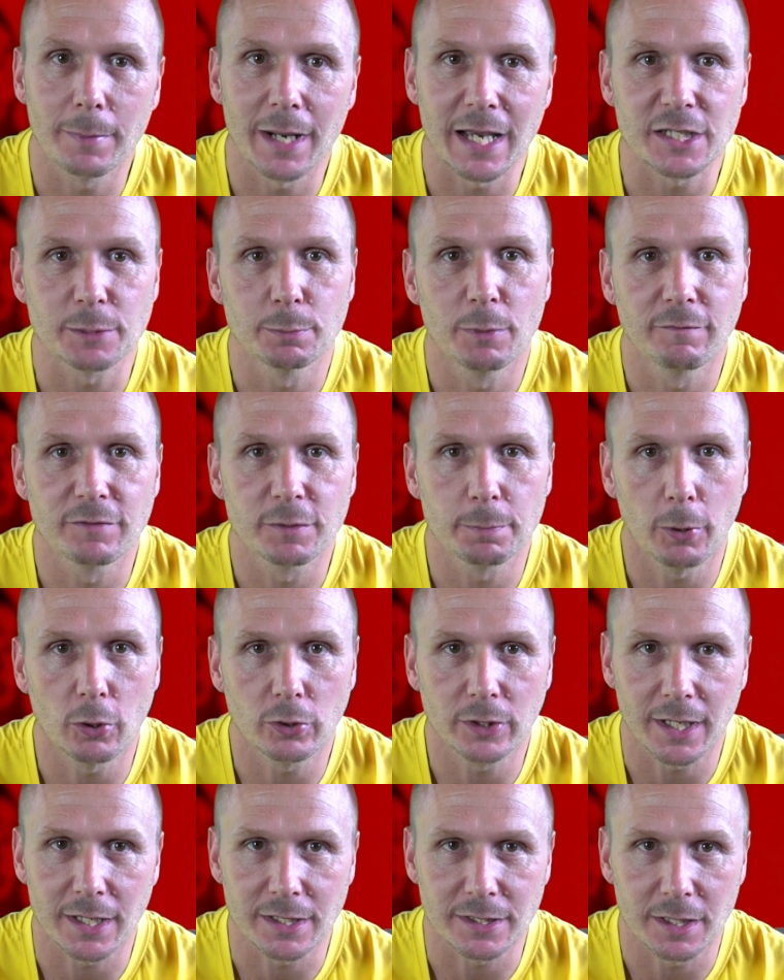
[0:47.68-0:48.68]
last month's
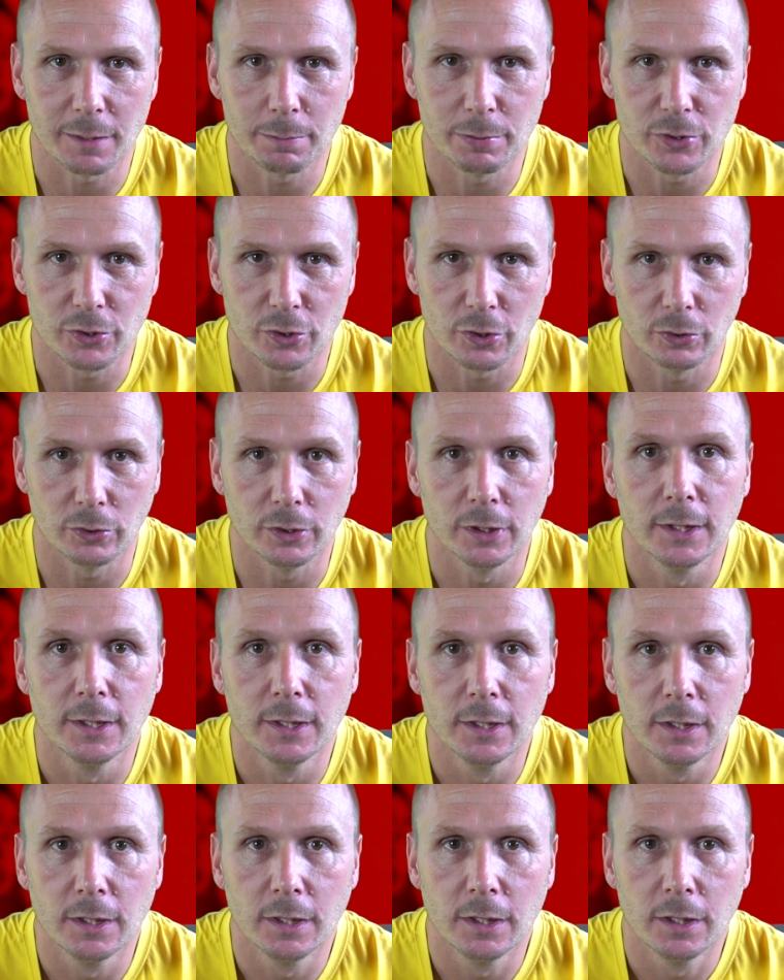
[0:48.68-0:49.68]
podcast episode,
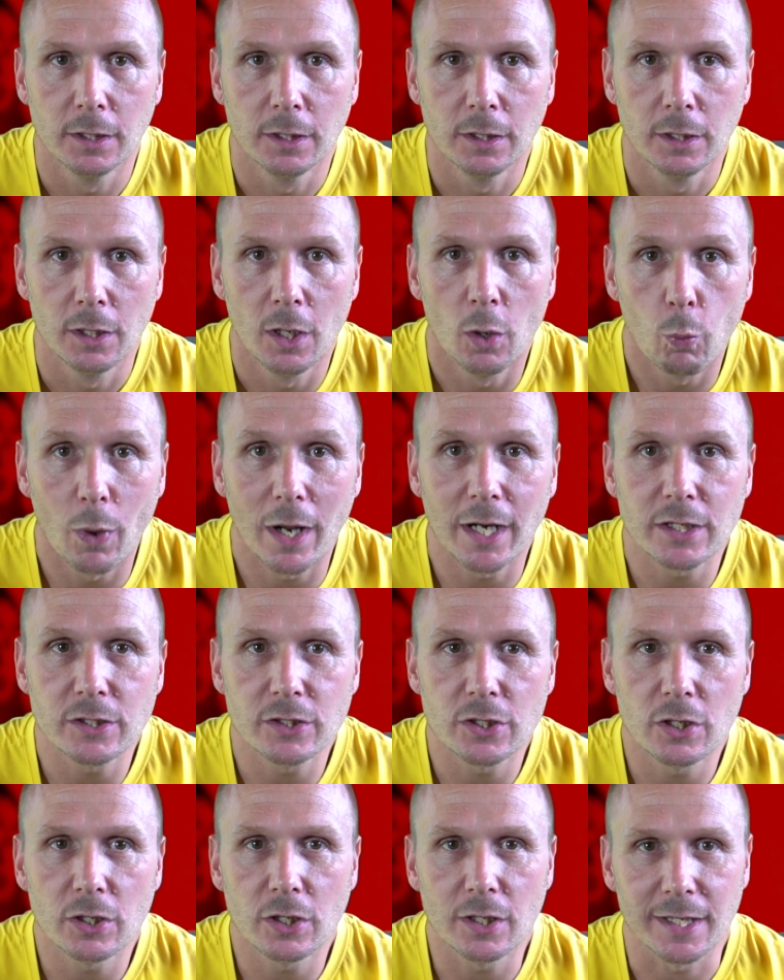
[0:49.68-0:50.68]

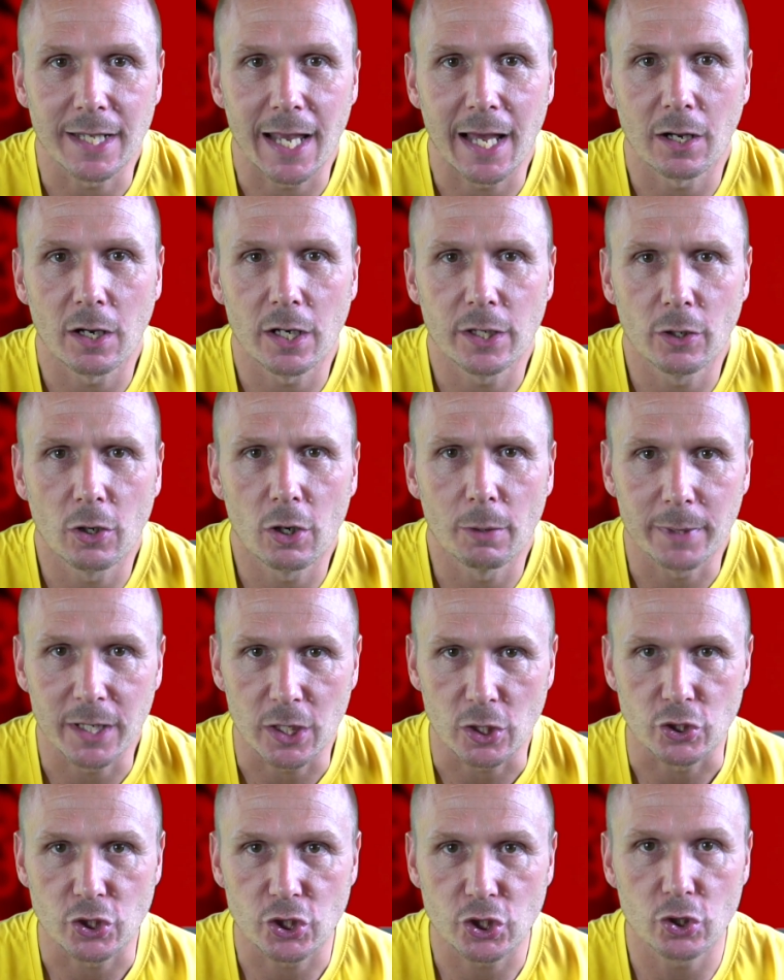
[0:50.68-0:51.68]
Wellington and the Allied army
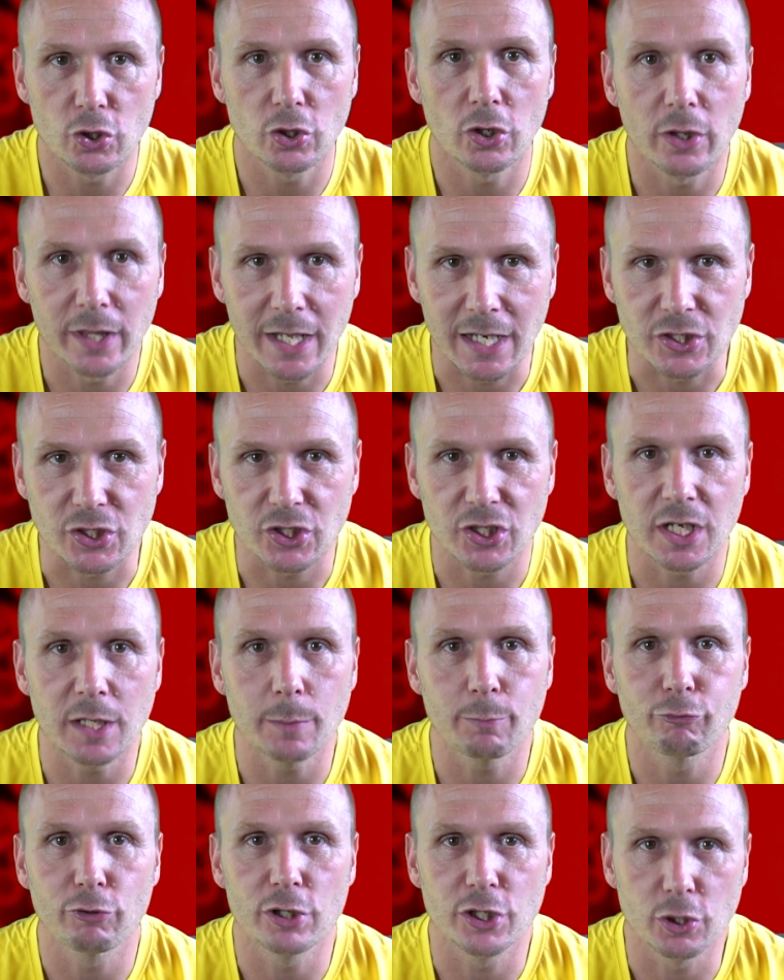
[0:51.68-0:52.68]
had stood on that
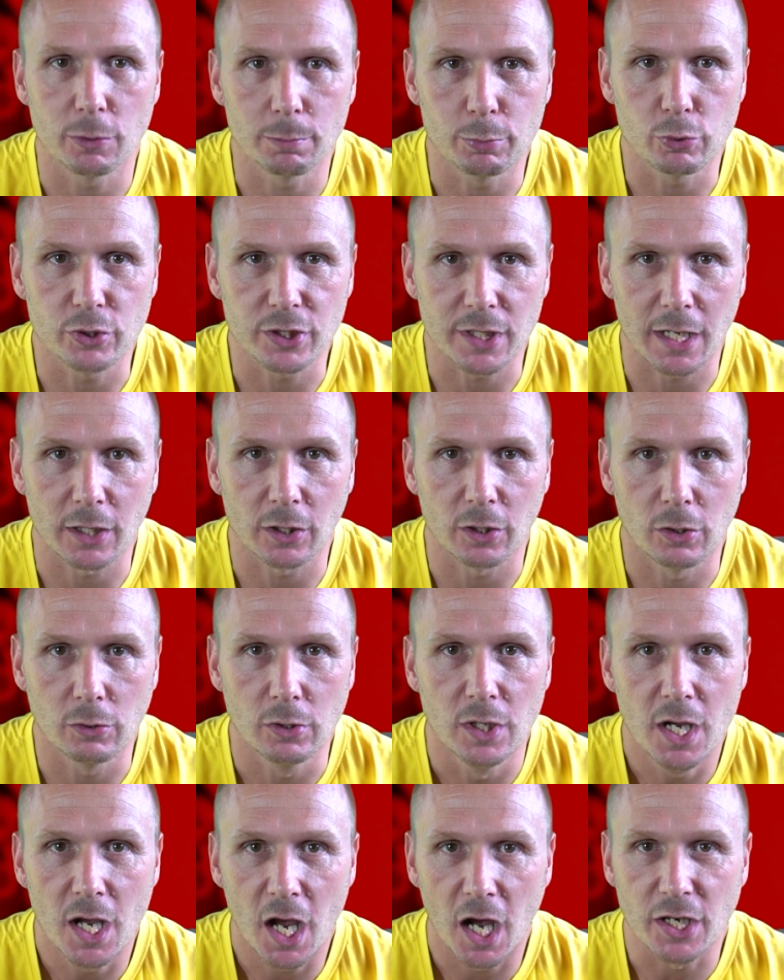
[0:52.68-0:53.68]
steep ridge at Busaco
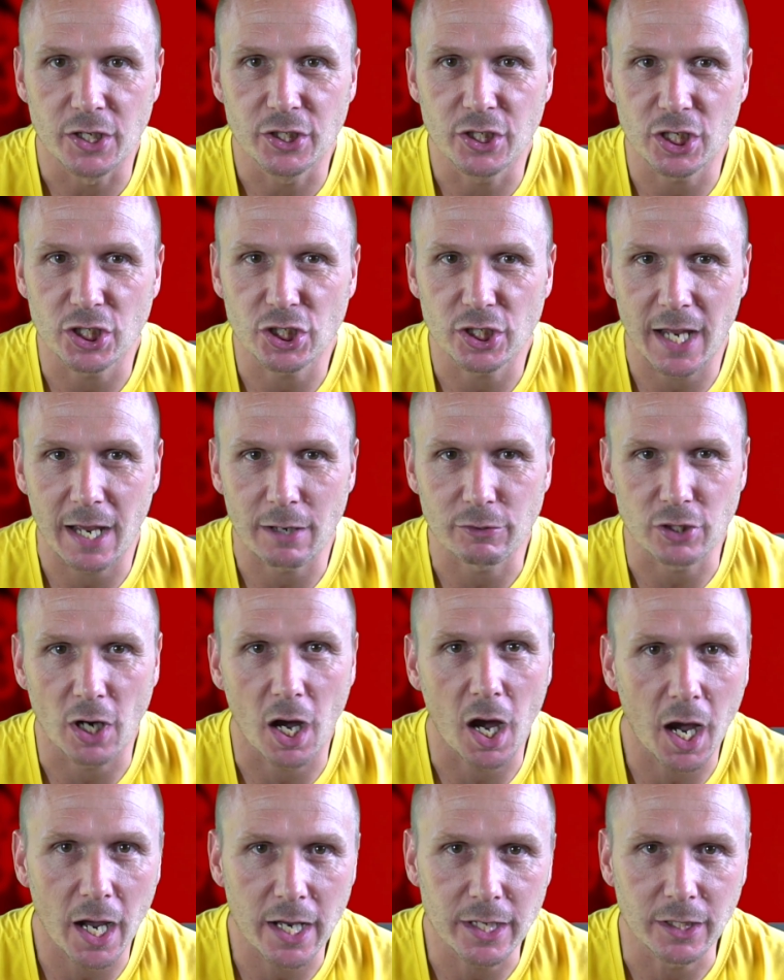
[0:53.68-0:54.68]
and dished out a
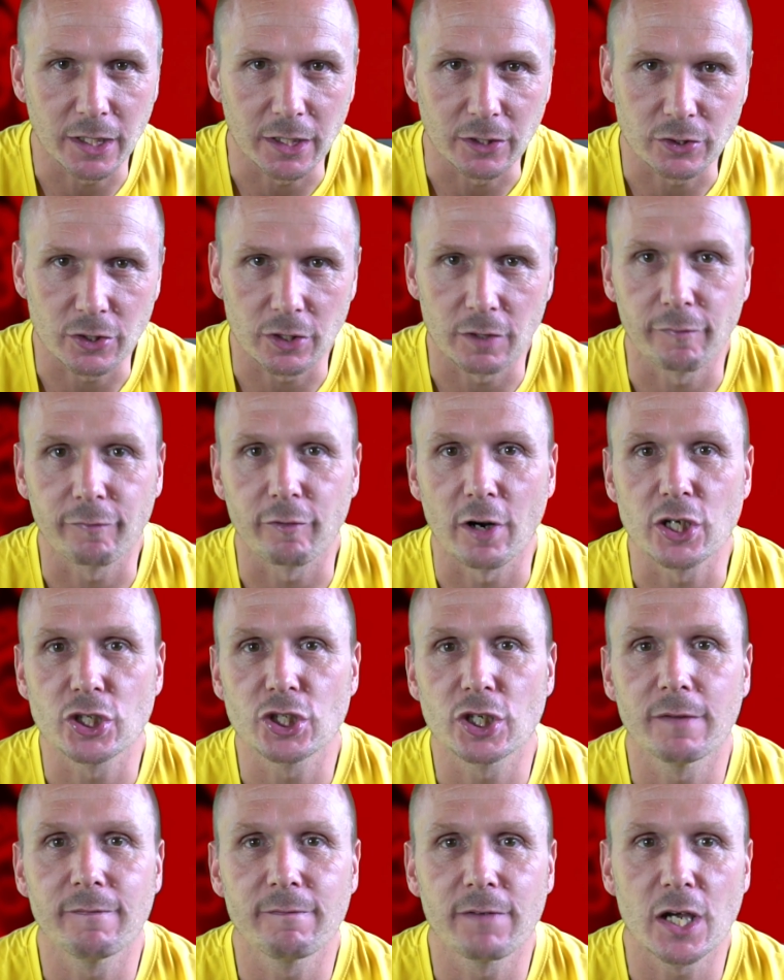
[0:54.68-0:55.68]
hiding to the
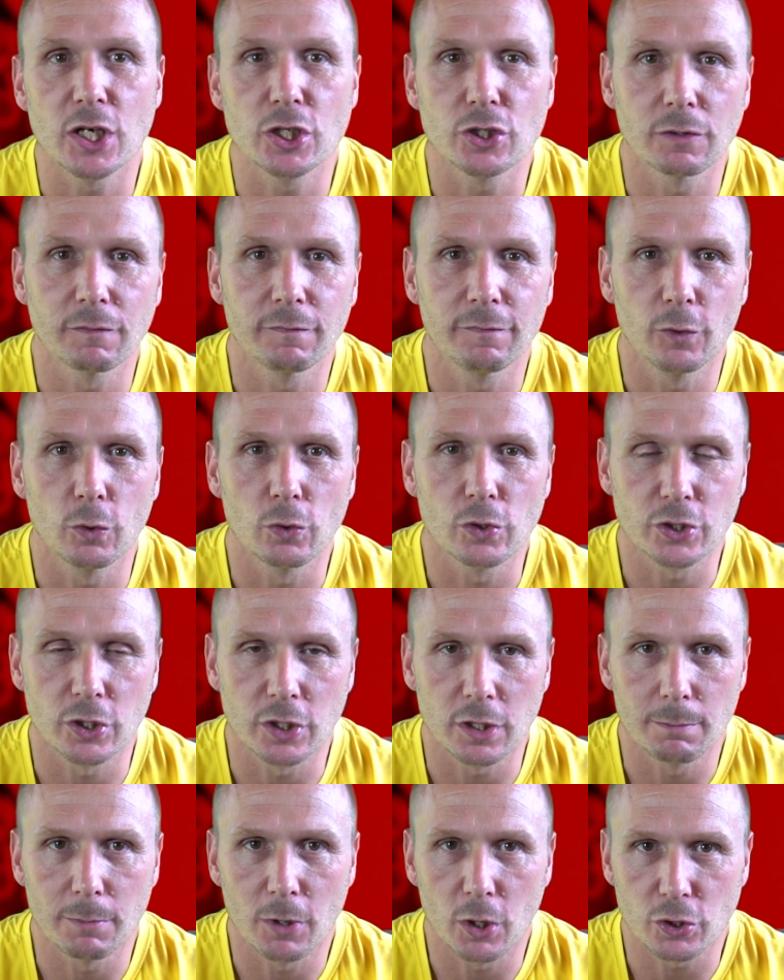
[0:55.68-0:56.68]
French invasion force
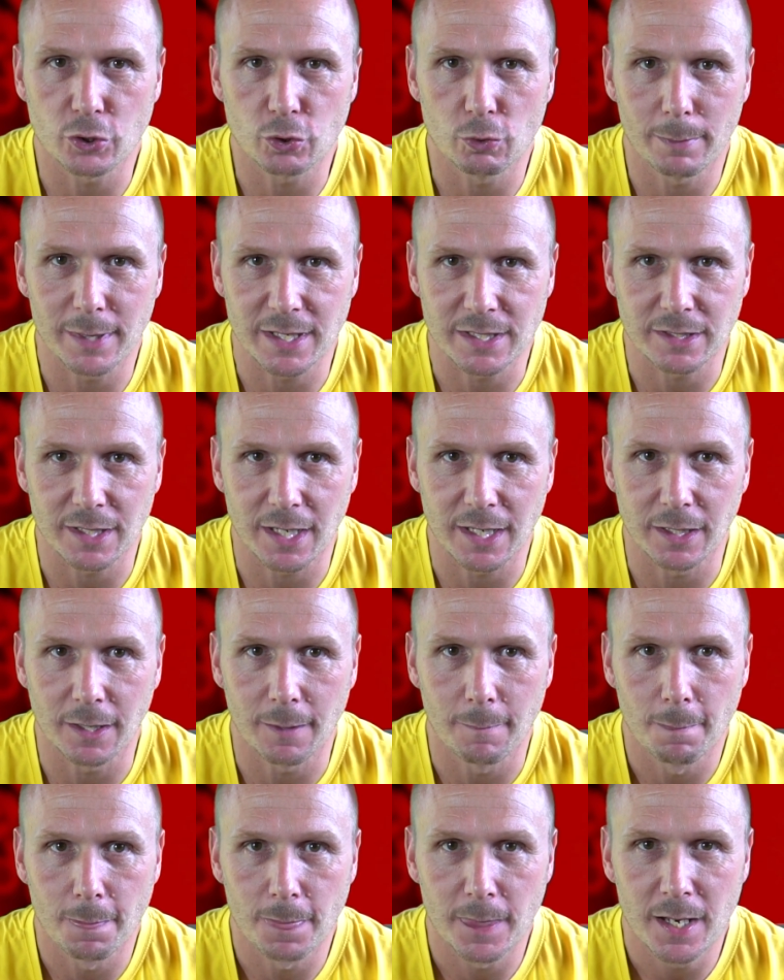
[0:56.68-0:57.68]
under Marshal
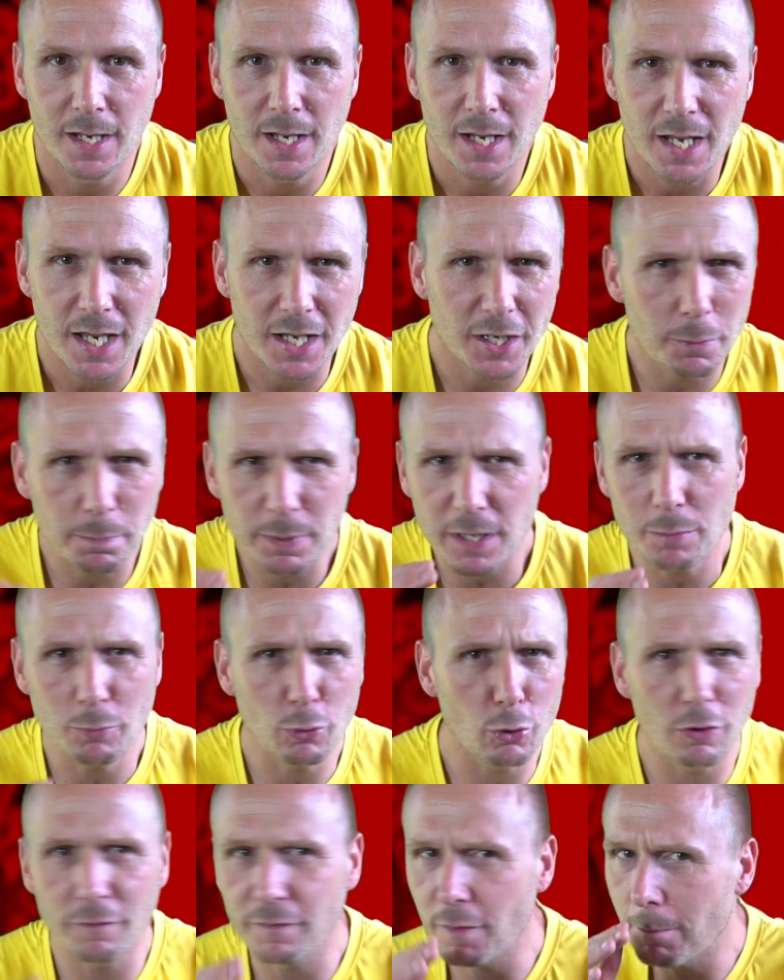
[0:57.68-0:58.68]
Massena. It had been
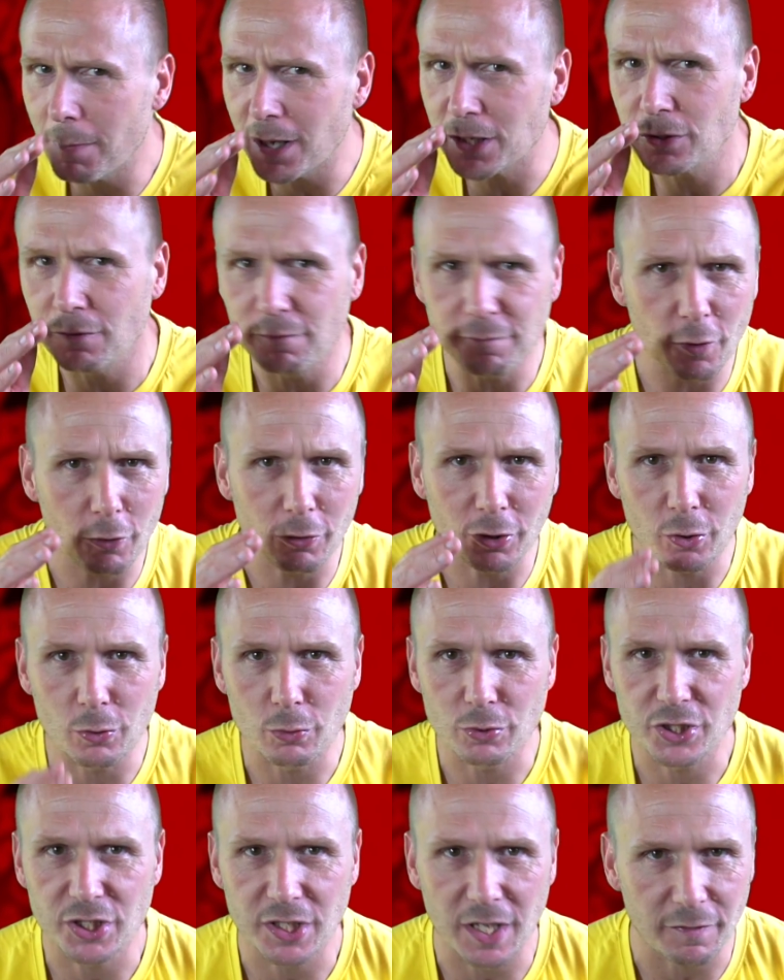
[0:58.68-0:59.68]
more of a
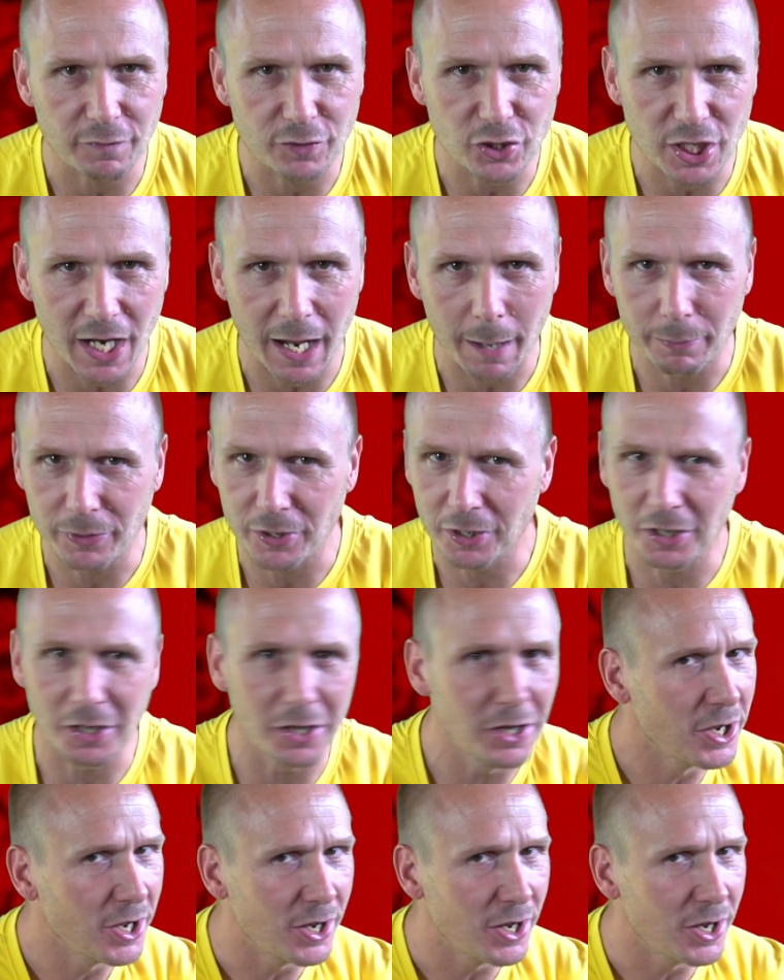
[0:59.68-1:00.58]
metaphorical stiff jab than a